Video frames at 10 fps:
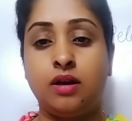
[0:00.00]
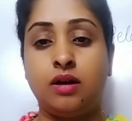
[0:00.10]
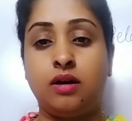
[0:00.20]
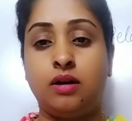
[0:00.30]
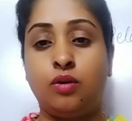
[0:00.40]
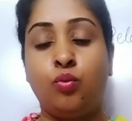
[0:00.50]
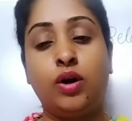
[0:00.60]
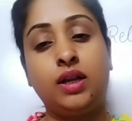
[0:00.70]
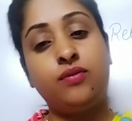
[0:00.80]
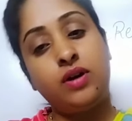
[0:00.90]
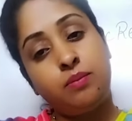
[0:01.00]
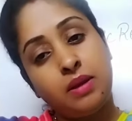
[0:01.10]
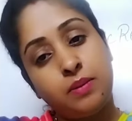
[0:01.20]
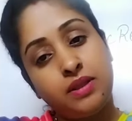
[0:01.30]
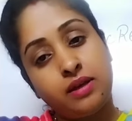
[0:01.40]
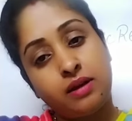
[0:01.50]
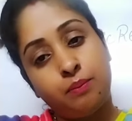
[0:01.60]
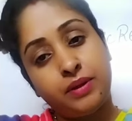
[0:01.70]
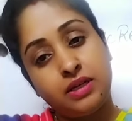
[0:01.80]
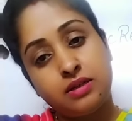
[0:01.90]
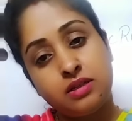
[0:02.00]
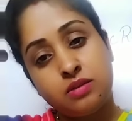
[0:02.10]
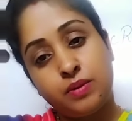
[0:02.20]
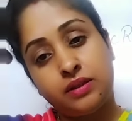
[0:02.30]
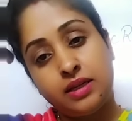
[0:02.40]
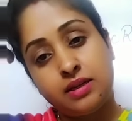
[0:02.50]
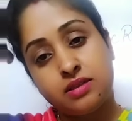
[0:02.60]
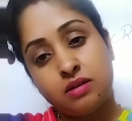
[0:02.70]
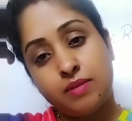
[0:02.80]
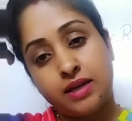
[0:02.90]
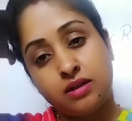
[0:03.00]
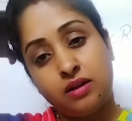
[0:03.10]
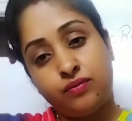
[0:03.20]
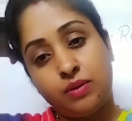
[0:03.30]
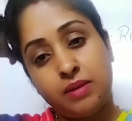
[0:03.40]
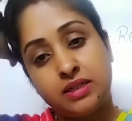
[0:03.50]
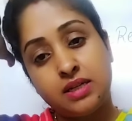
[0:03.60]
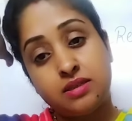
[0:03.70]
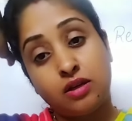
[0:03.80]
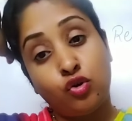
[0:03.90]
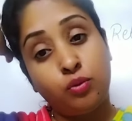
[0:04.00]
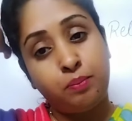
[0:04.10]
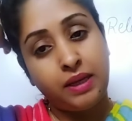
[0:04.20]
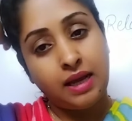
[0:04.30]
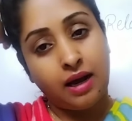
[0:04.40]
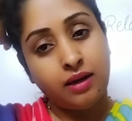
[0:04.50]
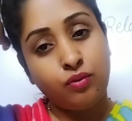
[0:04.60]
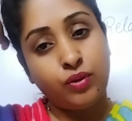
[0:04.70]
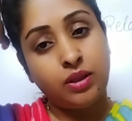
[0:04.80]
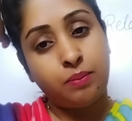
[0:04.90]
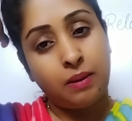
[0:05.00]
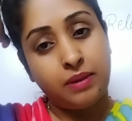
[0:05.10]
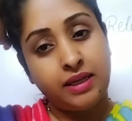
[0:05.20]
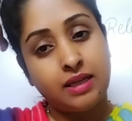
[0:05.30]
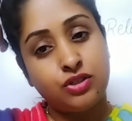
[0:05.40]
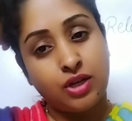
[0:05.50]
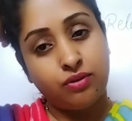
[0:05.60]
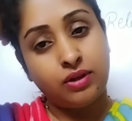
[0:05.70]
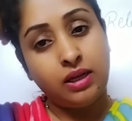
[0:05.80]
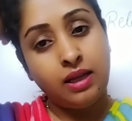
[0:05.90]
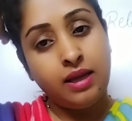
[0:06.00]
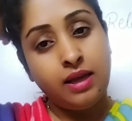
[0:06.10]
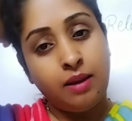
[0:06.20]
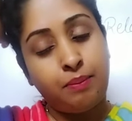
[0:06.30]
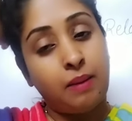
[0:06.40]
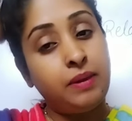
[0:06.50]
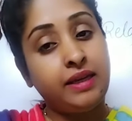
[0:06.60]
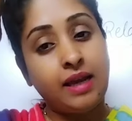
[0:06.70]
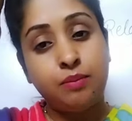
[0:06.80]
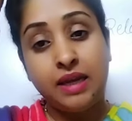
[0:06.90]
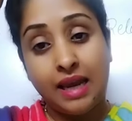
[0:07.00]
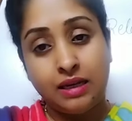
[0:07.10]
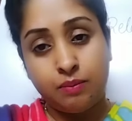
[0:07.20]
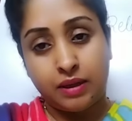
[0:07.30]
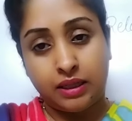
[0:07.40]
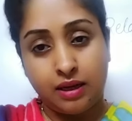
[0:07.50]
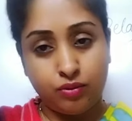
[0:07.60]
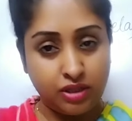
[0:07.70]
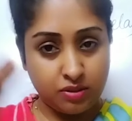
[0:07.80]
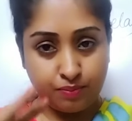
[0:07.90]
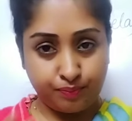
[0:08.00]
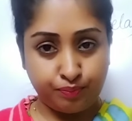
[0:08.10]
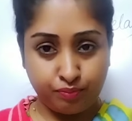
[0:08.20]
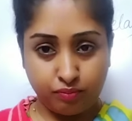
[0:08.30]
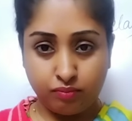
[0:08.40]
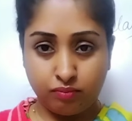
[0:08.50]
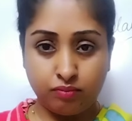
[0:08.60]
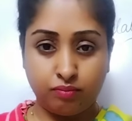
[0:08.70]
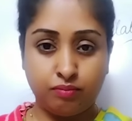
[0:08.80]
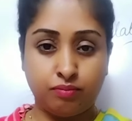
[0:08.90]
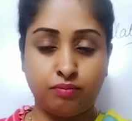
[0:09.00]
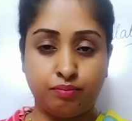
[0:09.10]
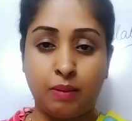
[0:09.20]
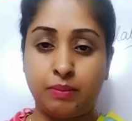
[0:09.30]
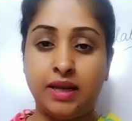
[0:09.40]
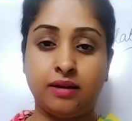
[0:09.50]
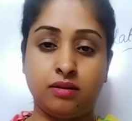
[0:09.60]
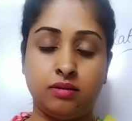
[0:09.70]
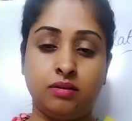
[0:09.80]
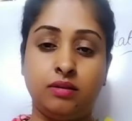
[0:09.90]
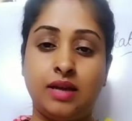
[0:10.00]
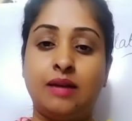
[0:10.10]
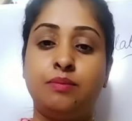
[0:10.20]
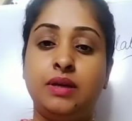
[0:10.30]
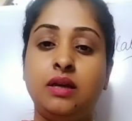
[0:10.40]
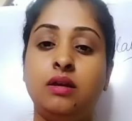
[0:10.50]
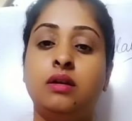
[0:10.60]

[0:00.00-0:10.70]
uh, whatever may be their competitors but they doesn't matter if they maintains a good PR with the public in general public can be anybody now this public can be